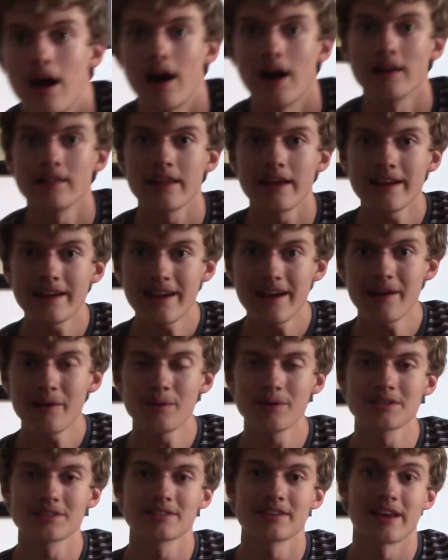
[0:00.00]
I like how
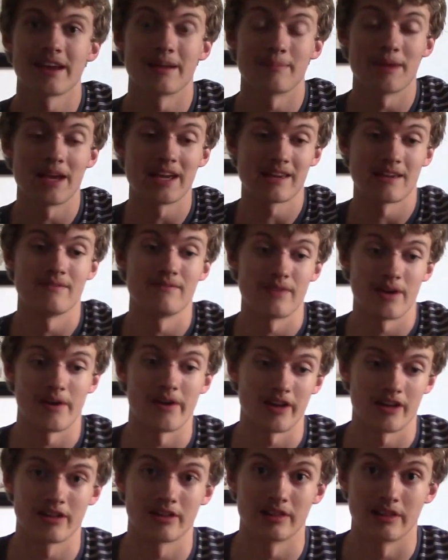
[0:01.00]
it's like making
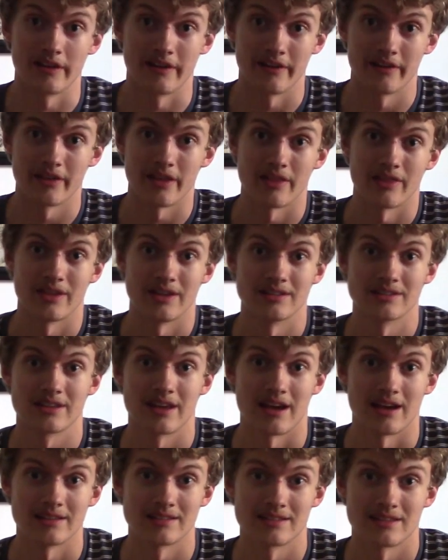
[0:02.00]
very clear that these
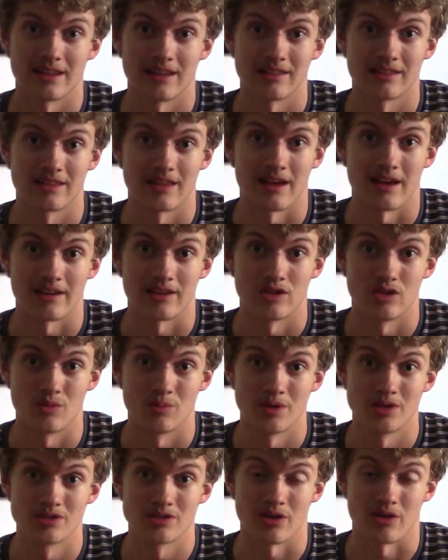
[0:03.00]
guys think that
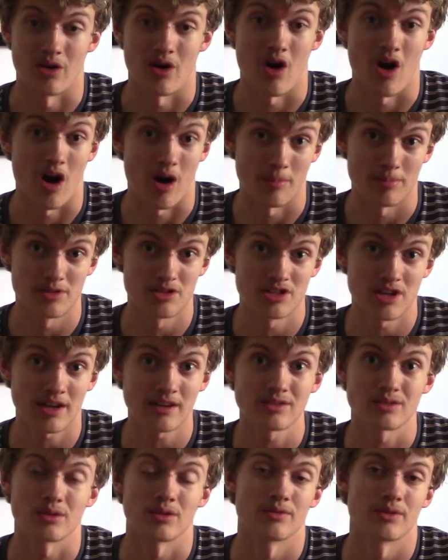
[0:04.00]
humans are
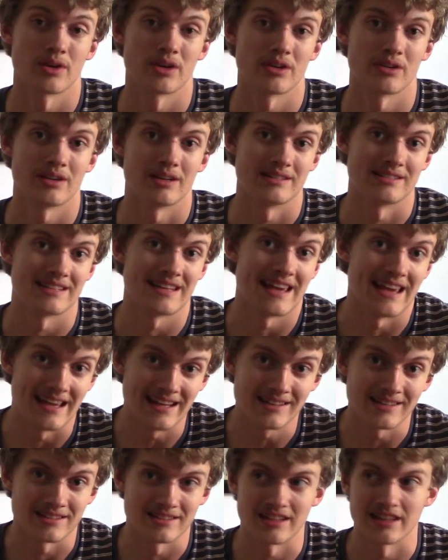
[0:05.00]
objects. They're referring to it as
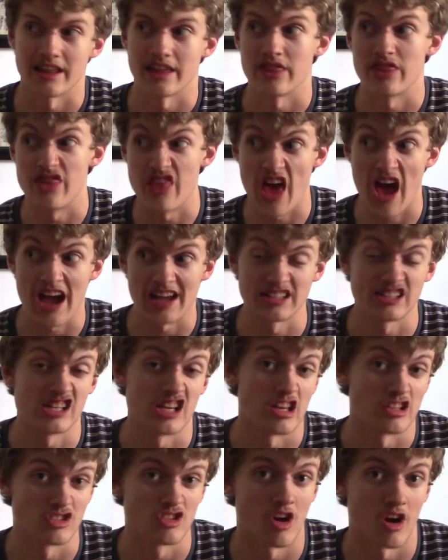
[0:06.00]
it and saying like, that
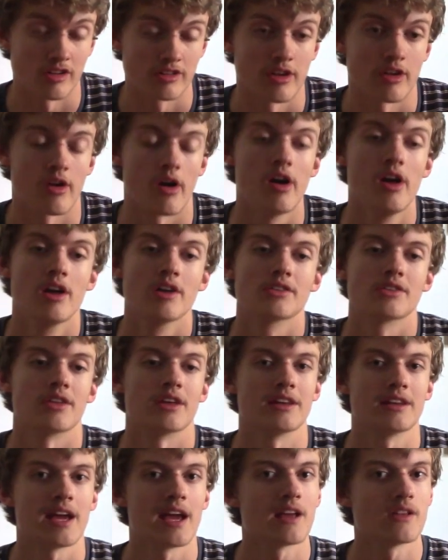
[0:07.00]
is not a gong. So
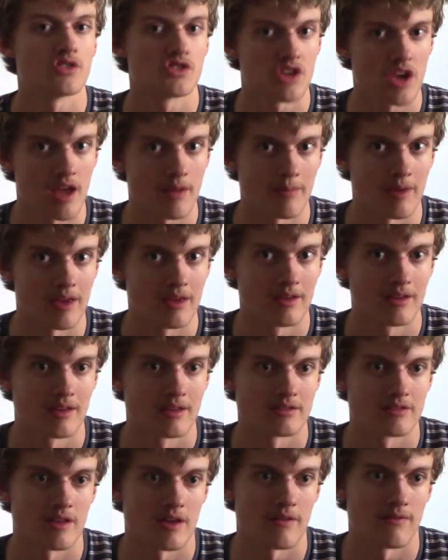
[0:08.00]
they take Jamie
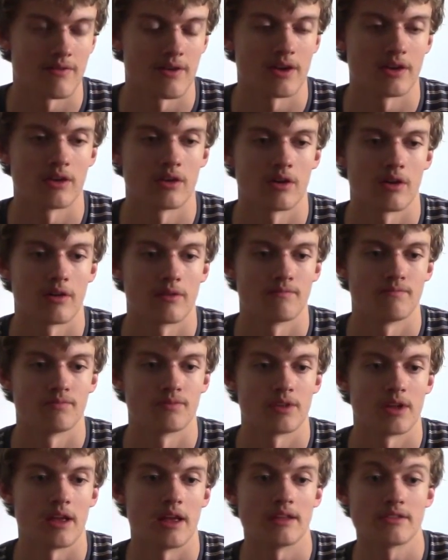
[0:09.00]
because they figure
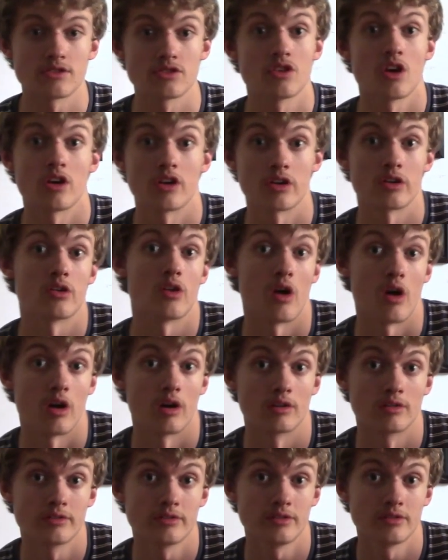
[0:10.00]
it's not a
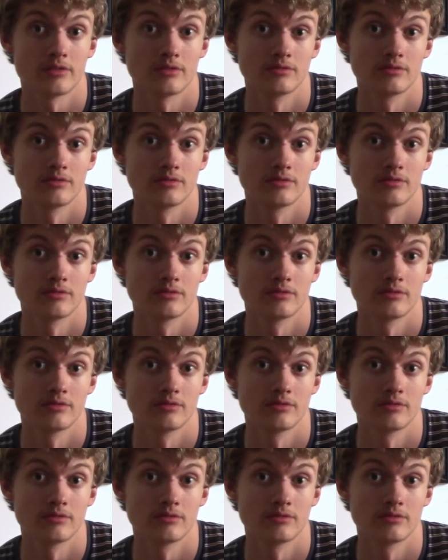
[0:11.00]
gong